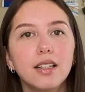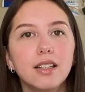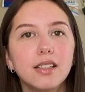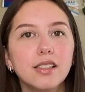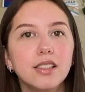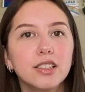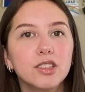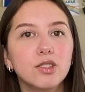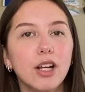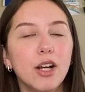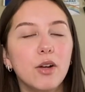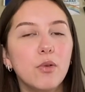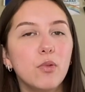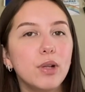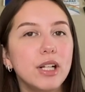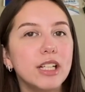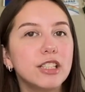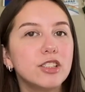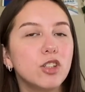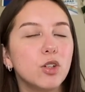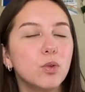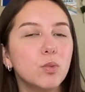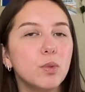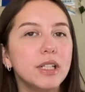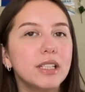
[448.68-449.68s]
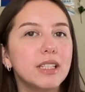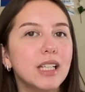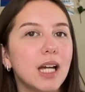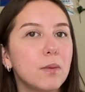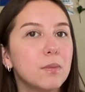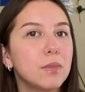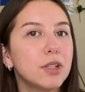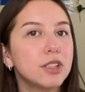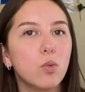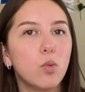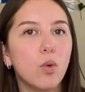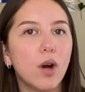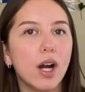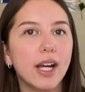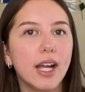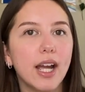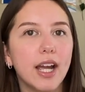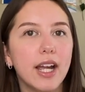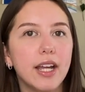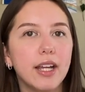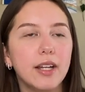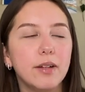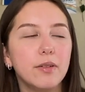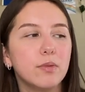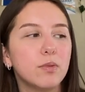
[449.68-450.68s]
So I really don't read that much
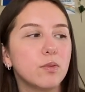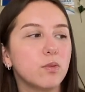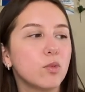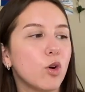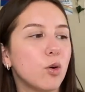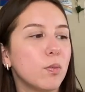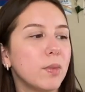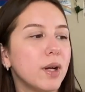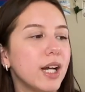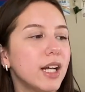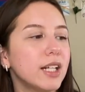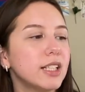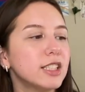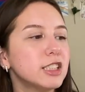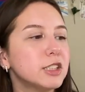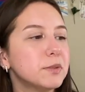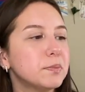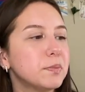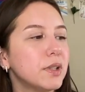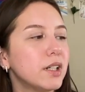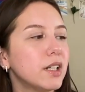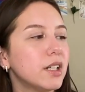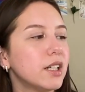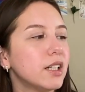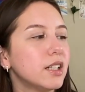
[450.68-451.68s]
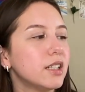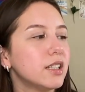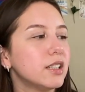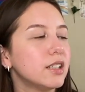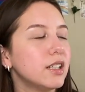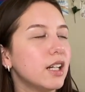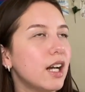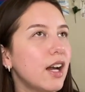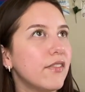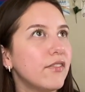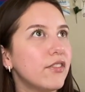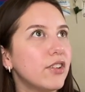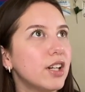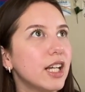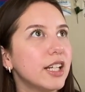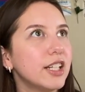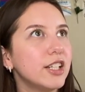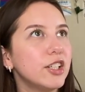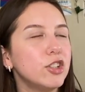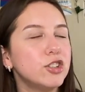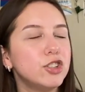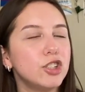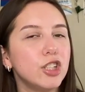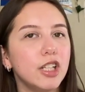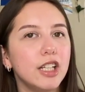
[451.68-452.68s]
YA romance, but I feel like
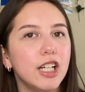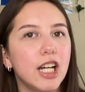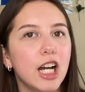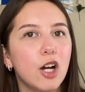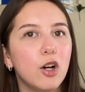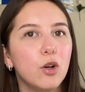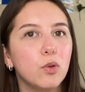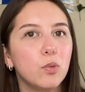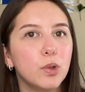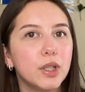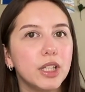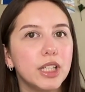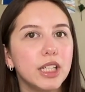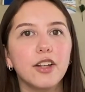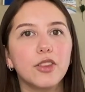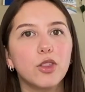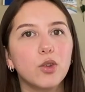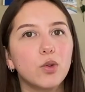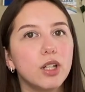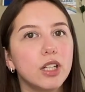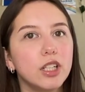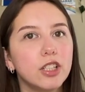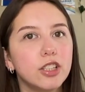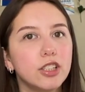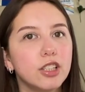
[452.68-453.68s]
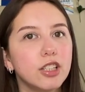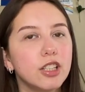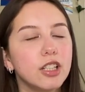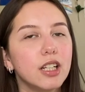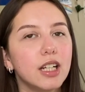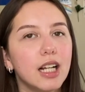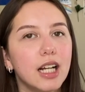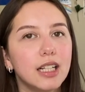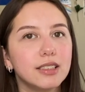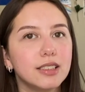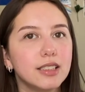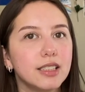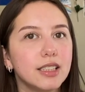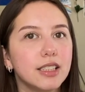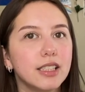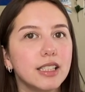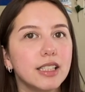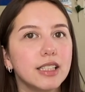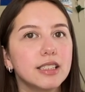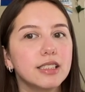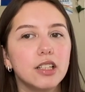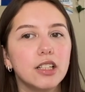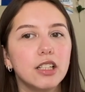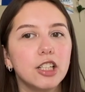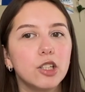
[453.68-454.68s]
usually I'll read thriller, classics,
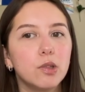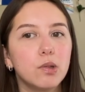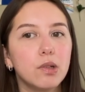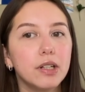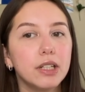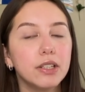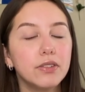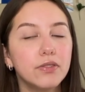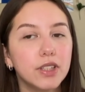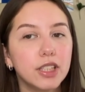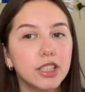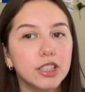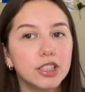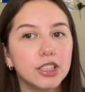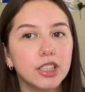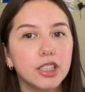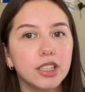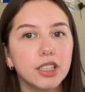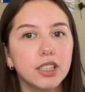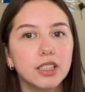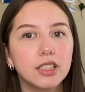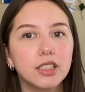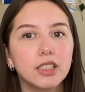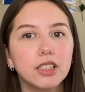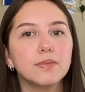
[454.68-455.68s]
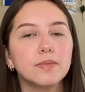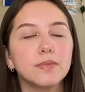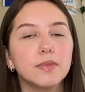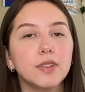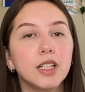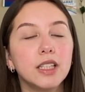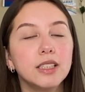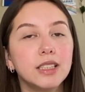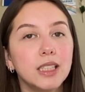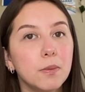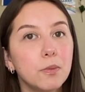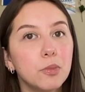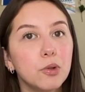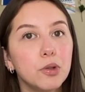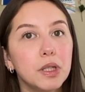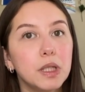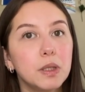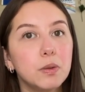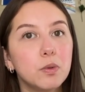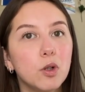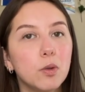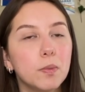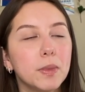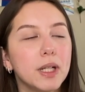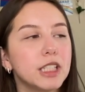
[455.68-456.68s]
literary fiction, contemporary
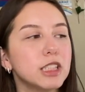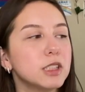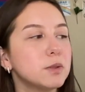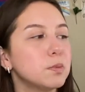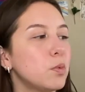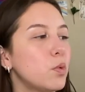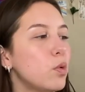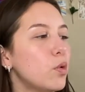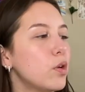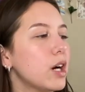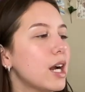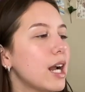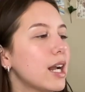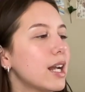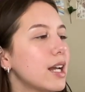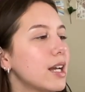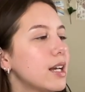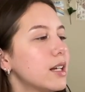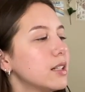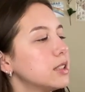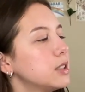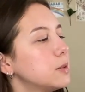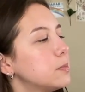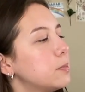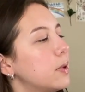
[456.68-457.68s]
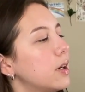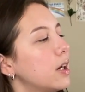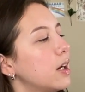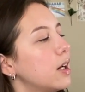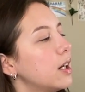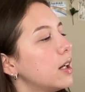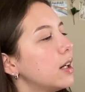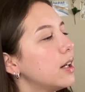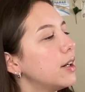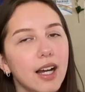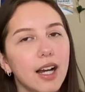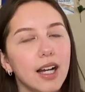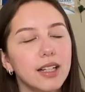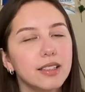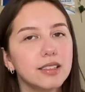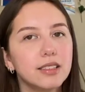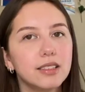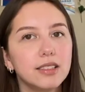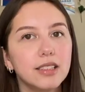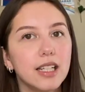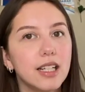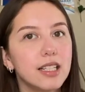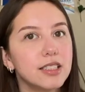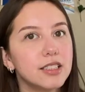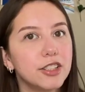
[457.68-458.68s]
romance more, I guess, but I just
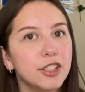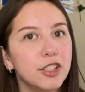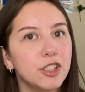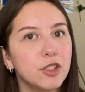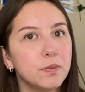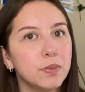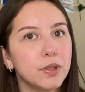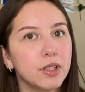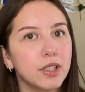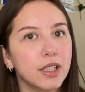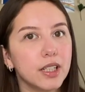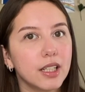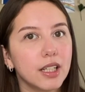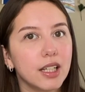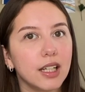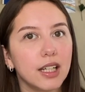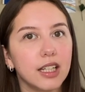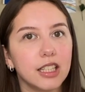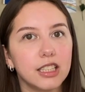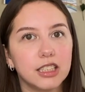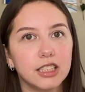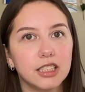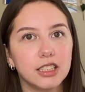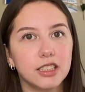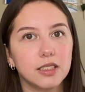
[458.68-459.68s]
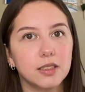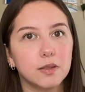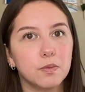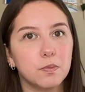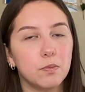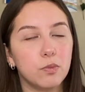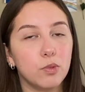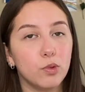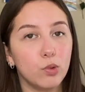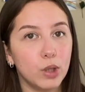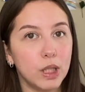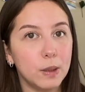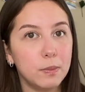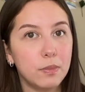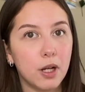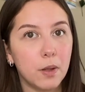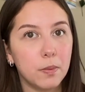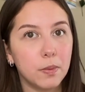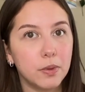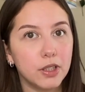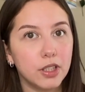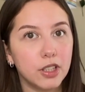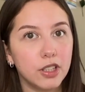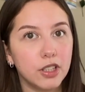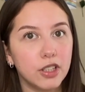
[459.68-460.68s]
think it's a cute book. It's really
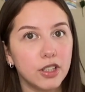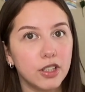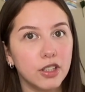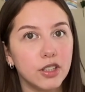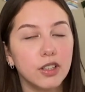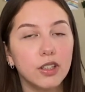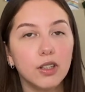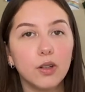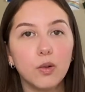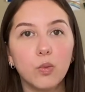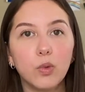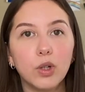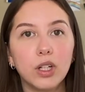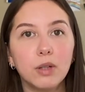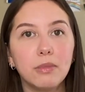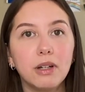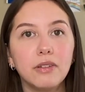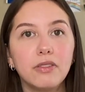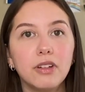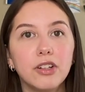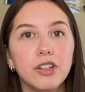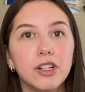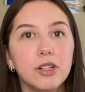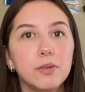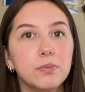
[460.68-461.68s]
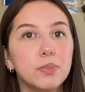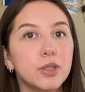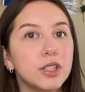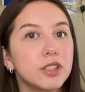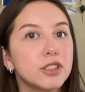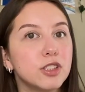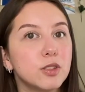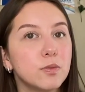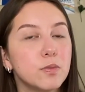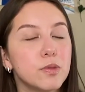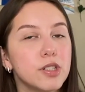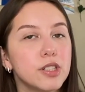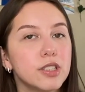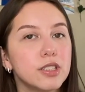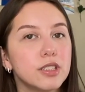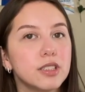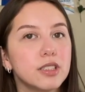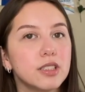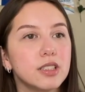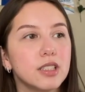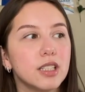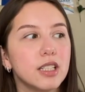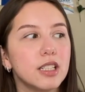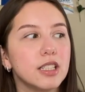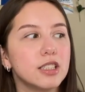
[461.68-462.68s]
popular. One of my favorite booktubers,
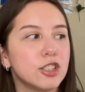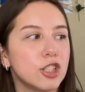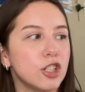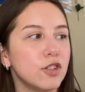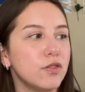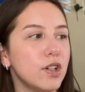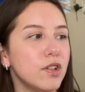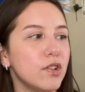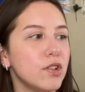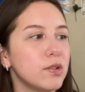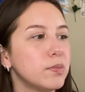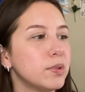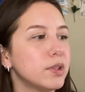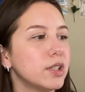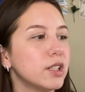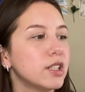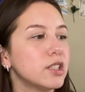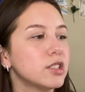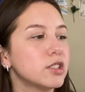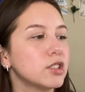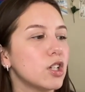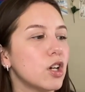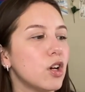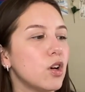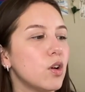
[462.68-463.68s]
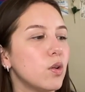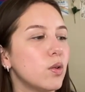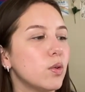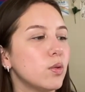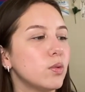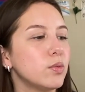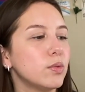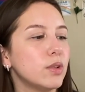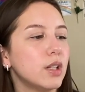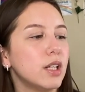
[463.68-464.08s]
it's her favorite book, so